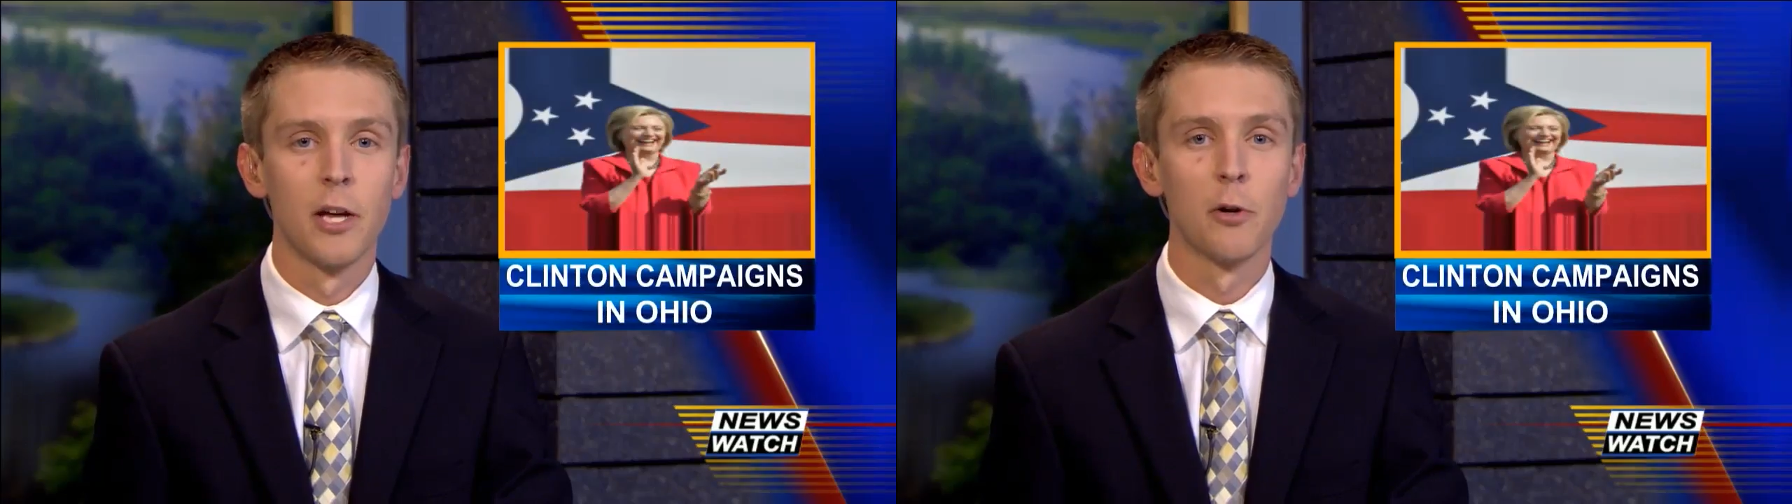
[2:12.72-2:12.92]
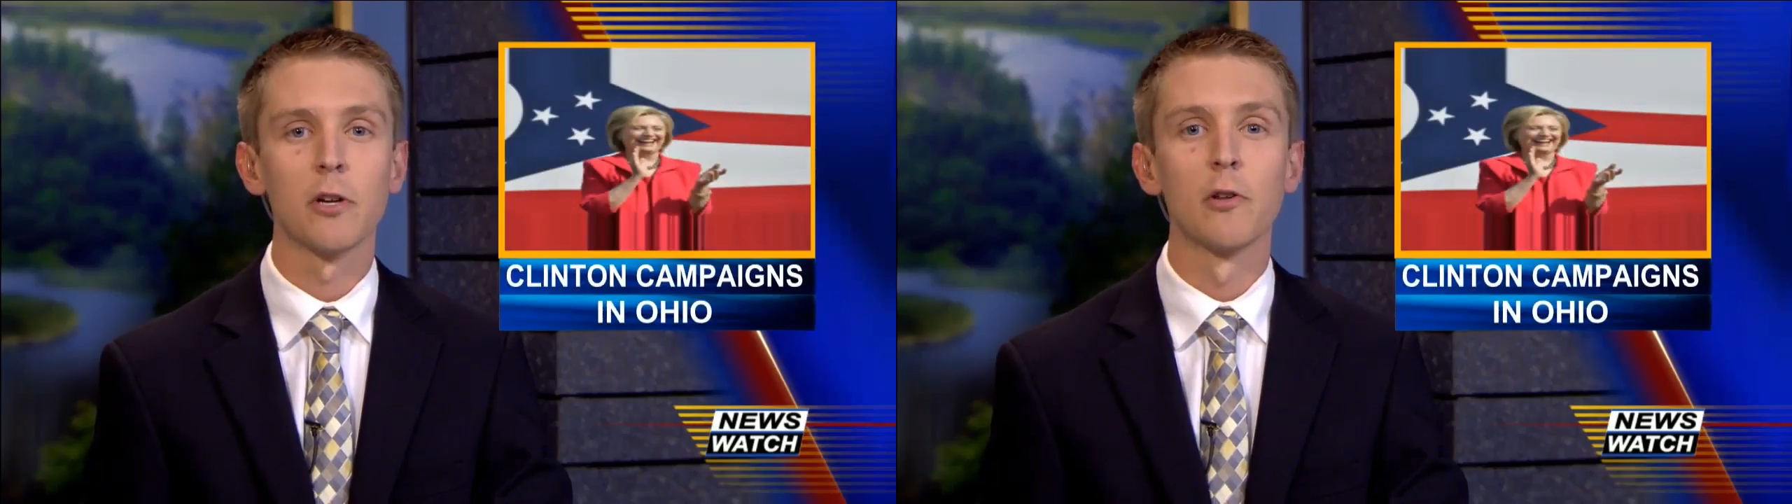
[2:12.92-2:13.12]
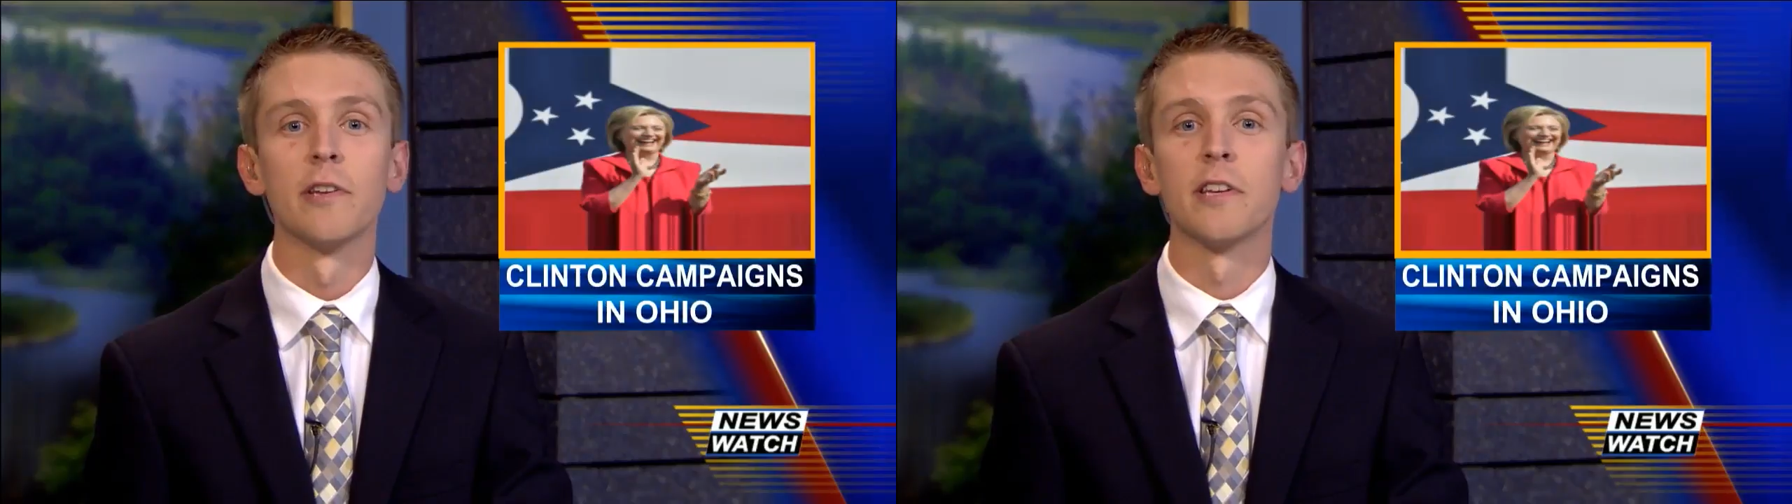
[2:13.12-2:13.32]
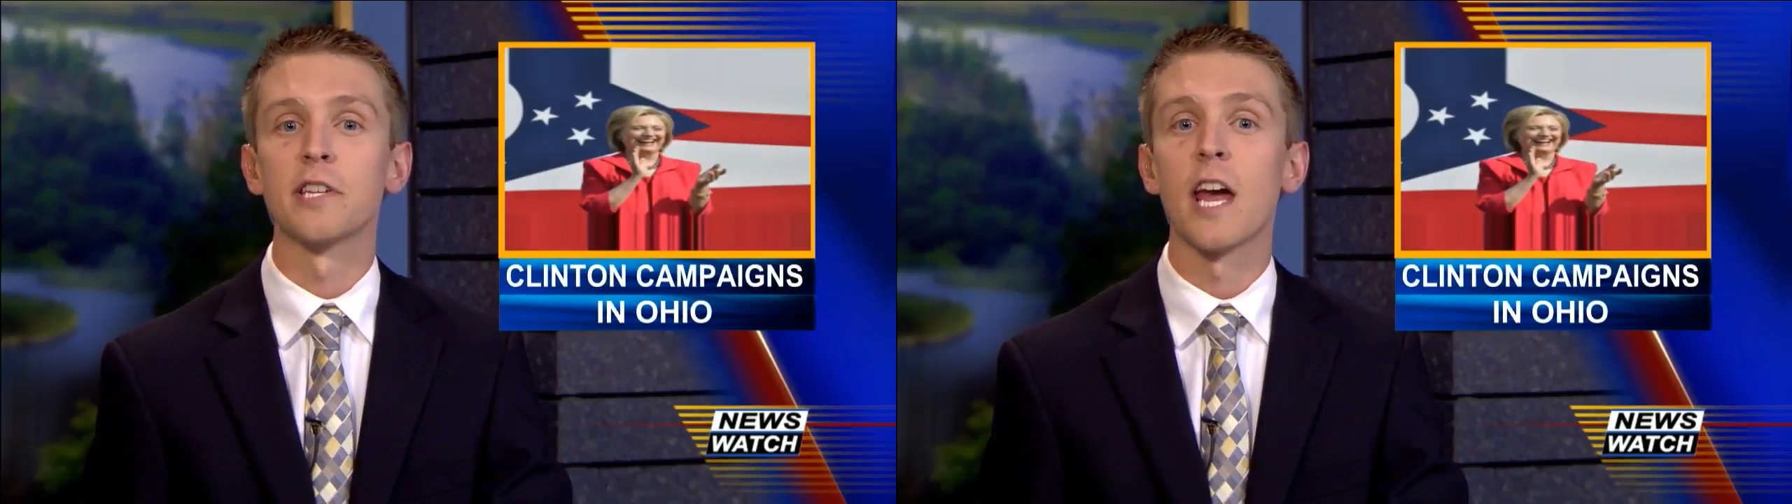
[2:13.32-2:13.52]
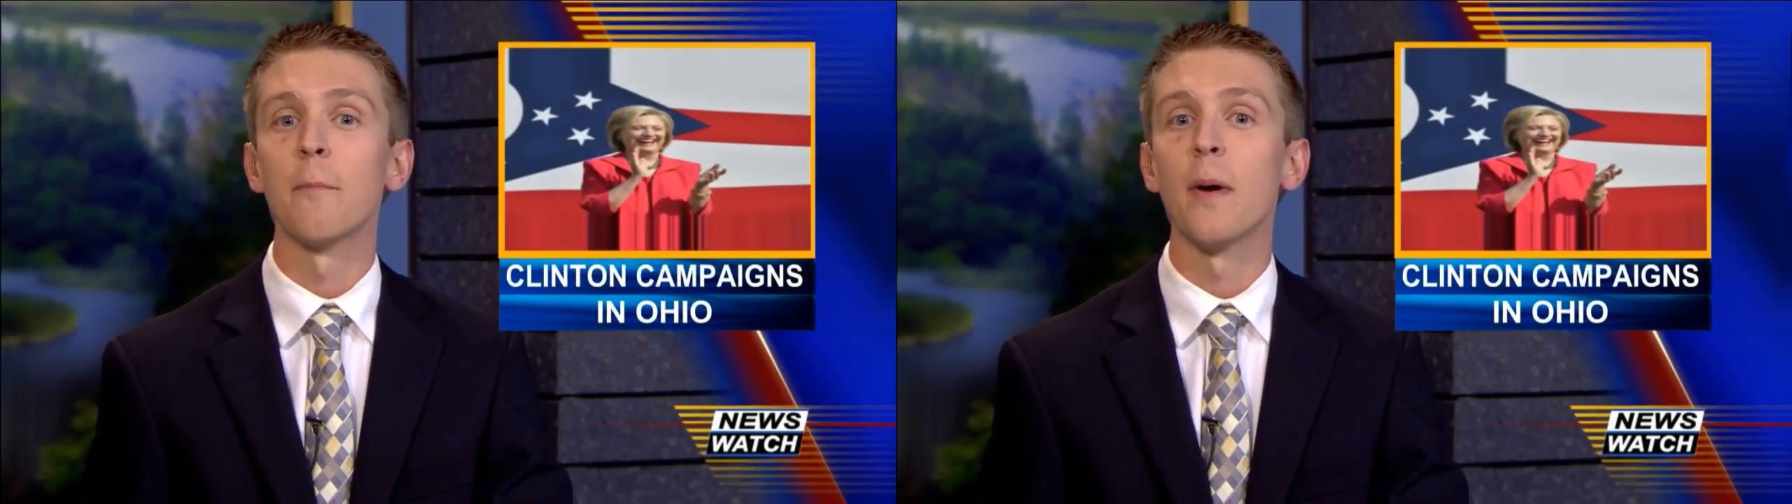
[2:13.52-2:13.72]
Hillary Clinton is
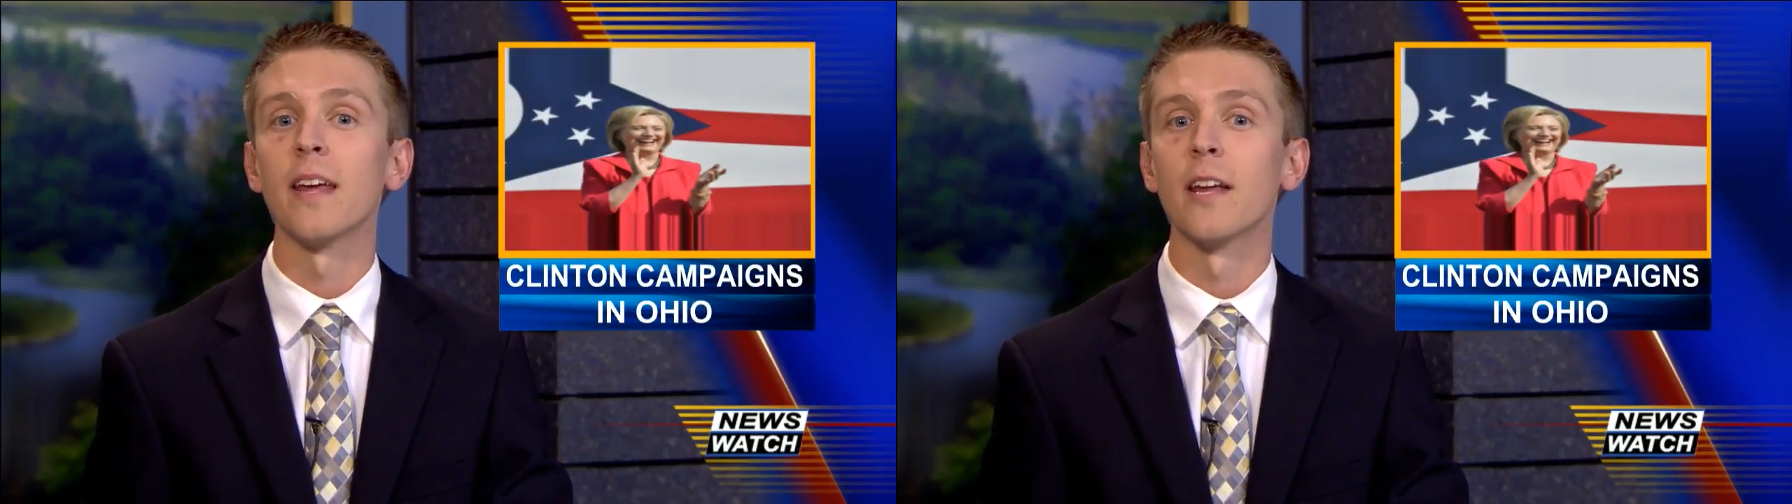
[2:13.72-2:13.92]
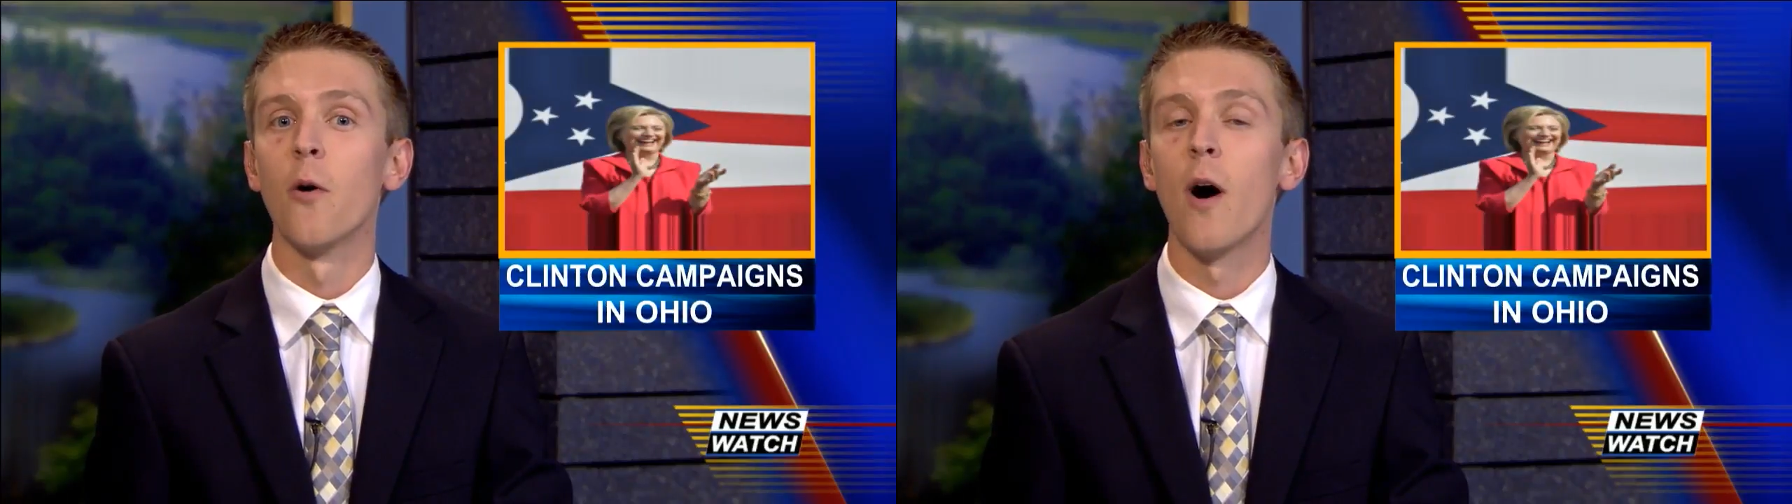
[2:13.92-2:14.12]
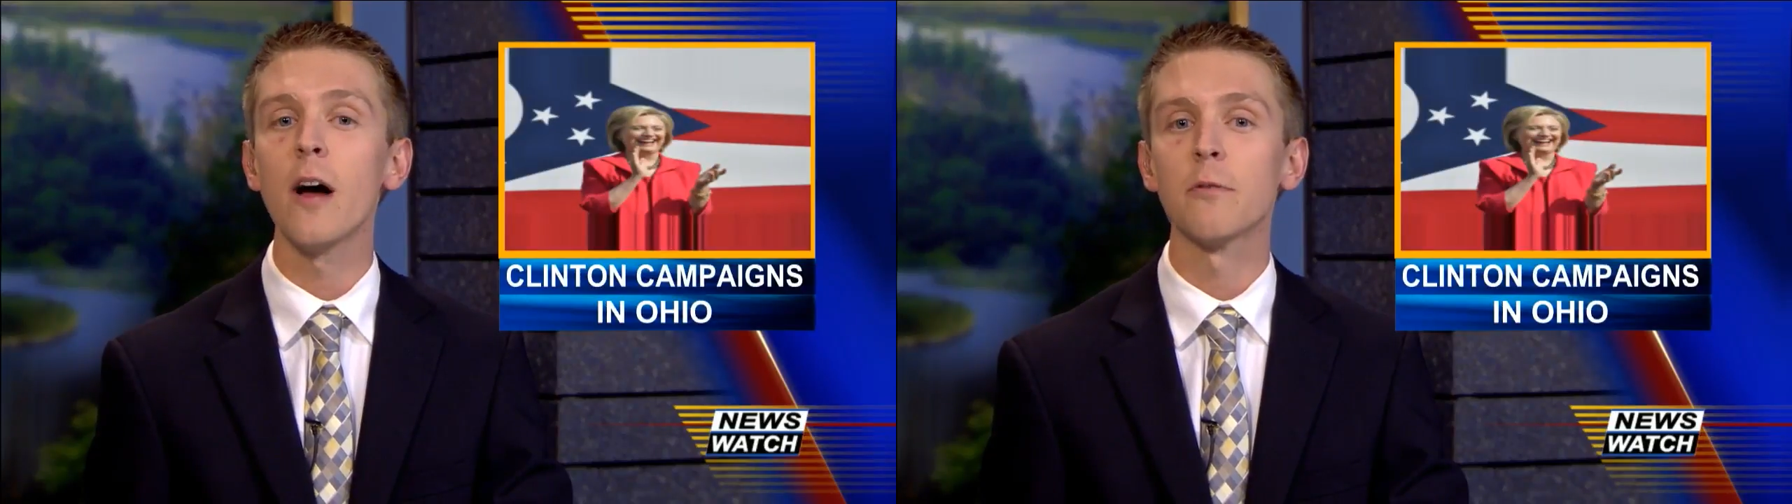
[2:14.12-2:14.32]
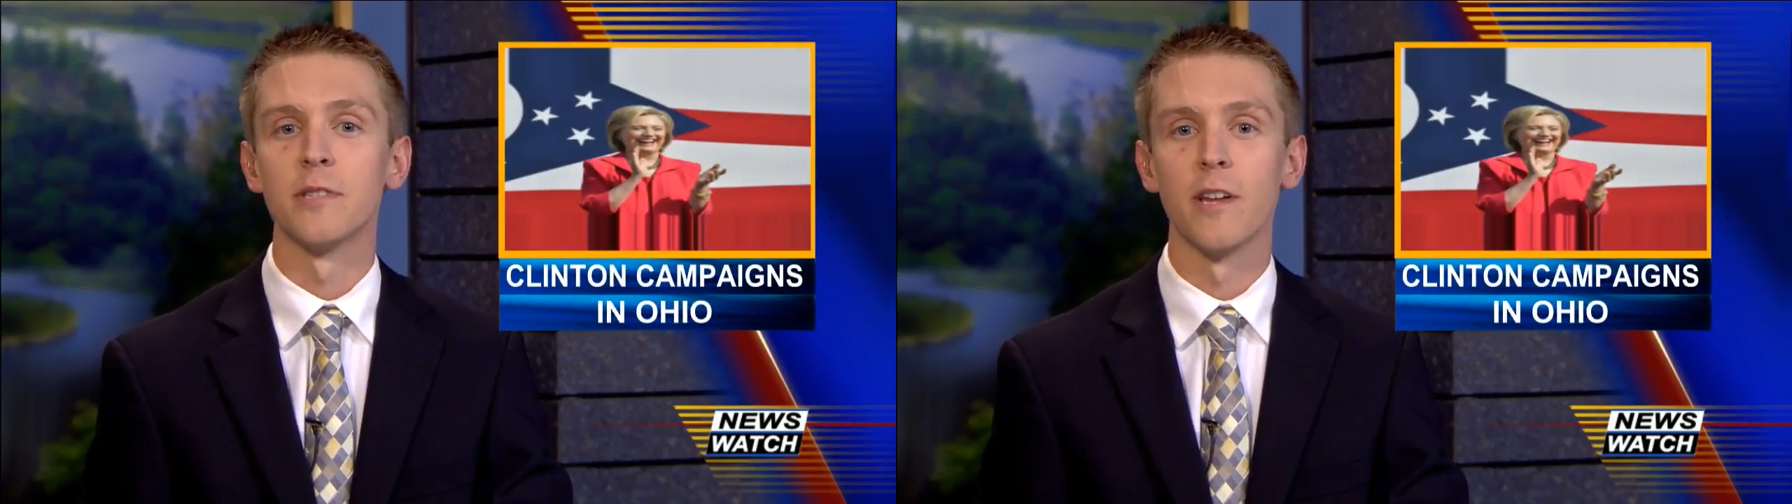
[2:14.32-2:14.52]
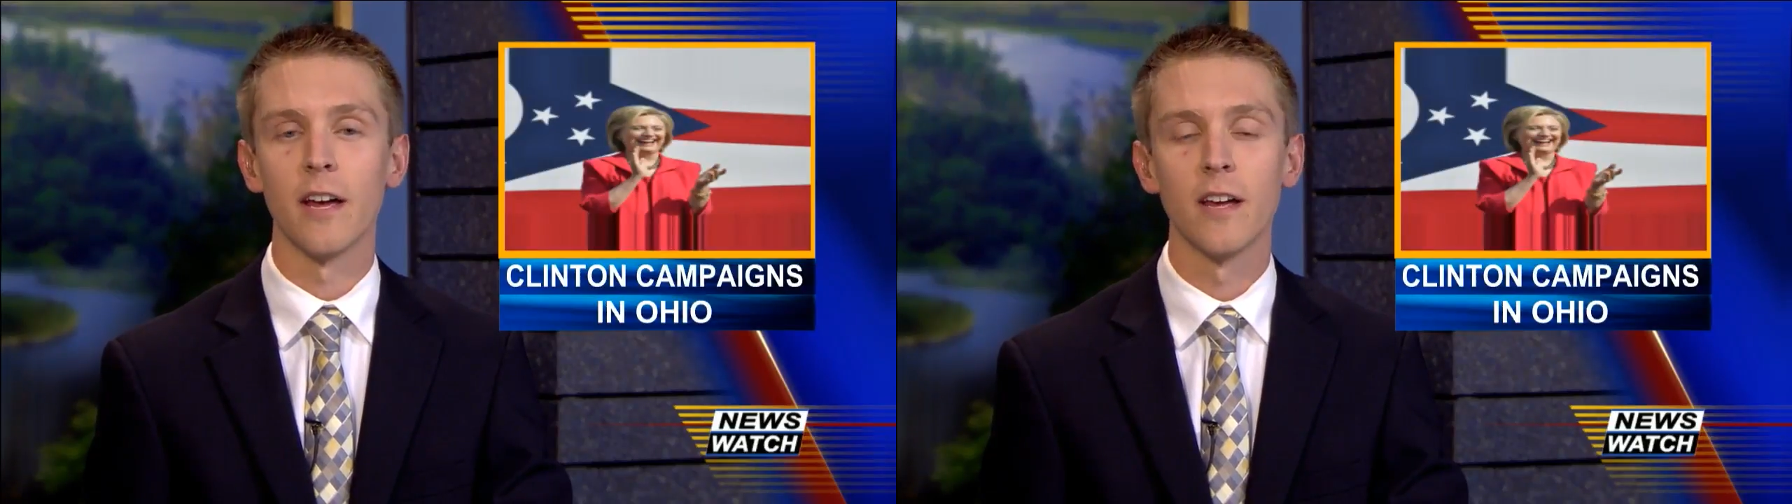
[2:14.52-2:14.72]
campaigning in Ohio
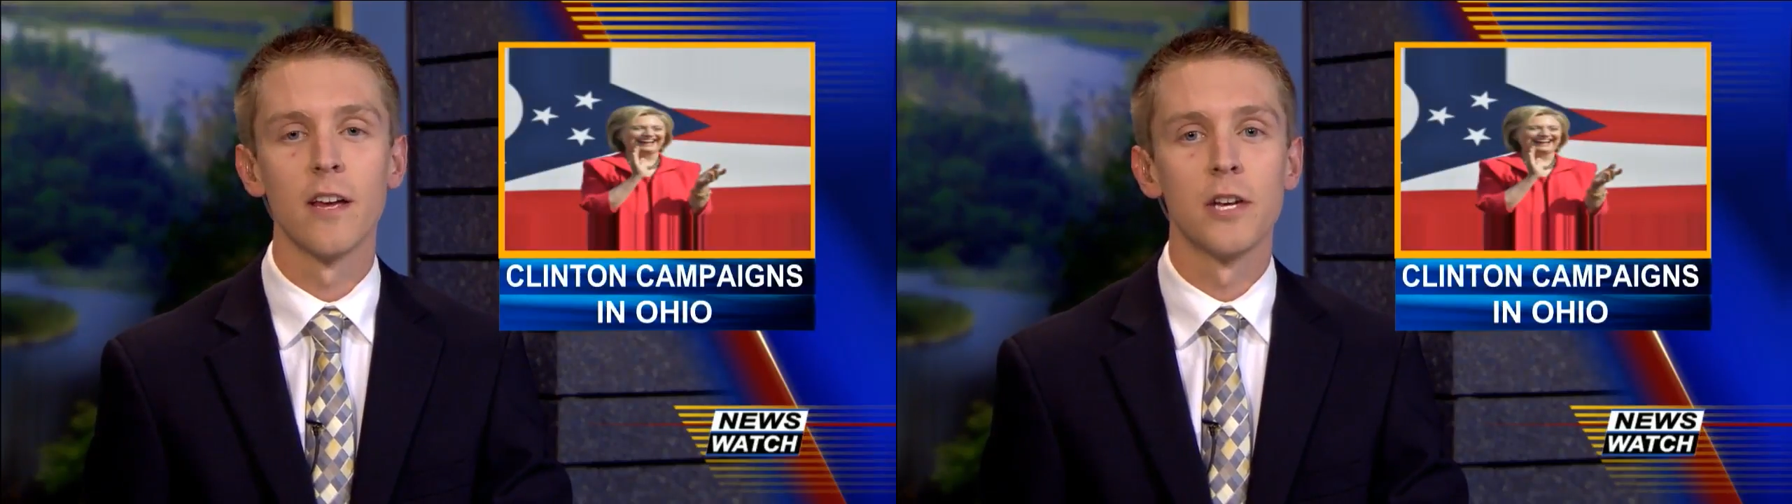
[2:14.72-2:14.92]
today.